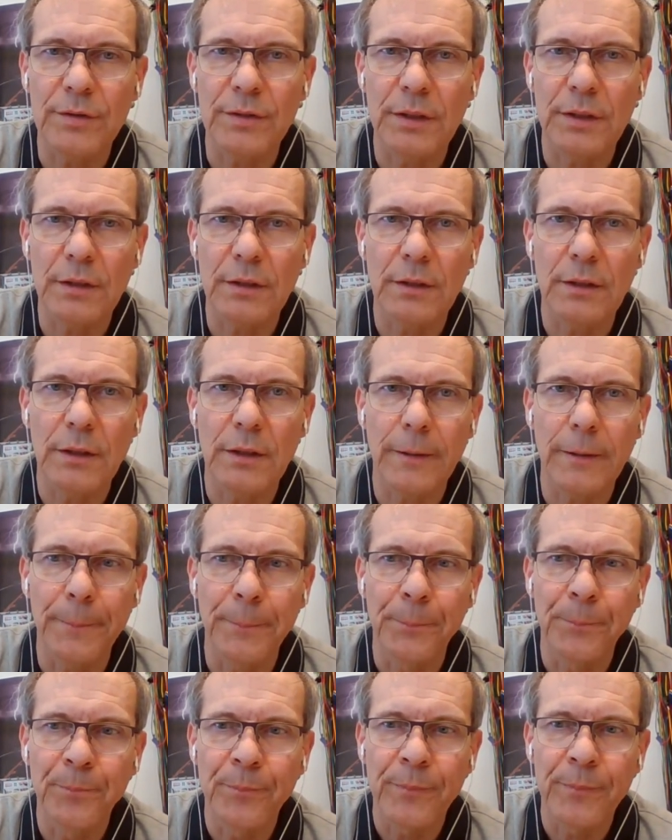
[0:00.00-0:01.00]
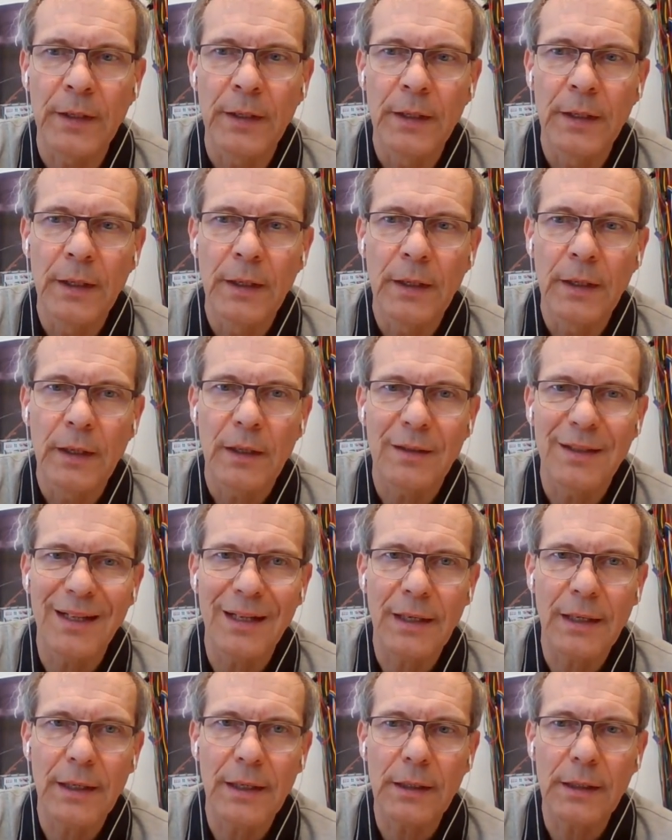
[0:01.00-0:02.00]
And uh, they
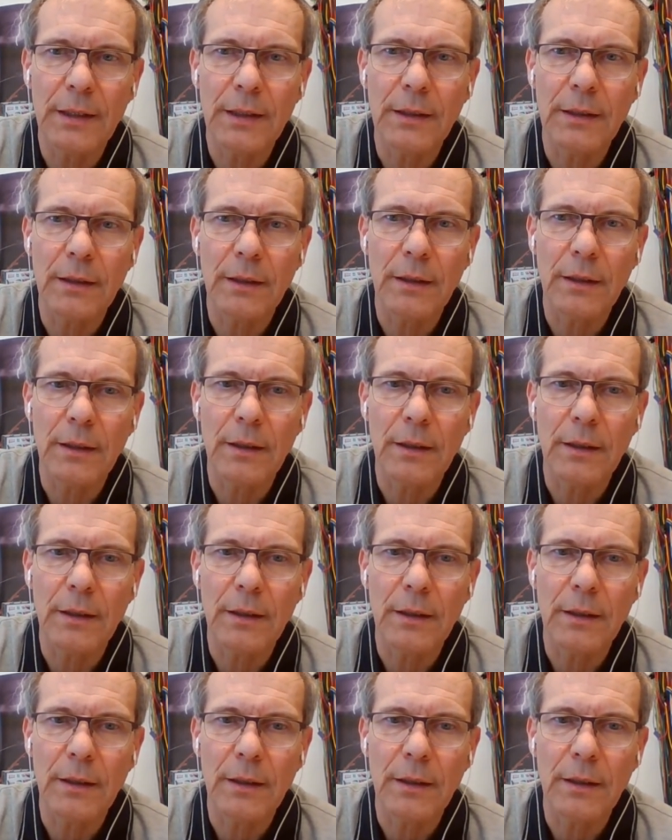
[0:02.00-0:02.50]
like uh,